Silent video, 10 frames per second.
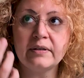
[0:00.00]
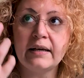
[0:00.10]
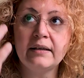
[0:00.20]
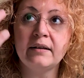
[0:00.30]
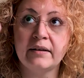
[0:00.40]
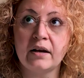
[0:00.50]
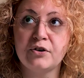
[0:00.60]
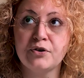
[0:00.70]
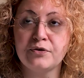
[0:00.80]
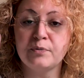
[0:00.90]
taking the
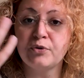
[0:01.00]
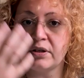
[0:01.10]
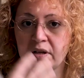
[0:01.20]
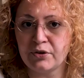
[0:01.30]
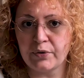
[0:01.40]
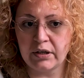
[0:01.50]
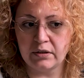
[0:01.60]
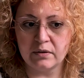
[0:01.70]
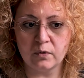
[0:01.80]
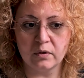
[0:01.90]
energy of the moon and then
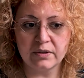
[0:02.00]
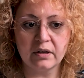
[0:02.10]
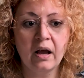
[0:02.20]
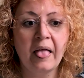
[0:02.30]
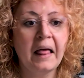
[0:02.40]
drinking the water.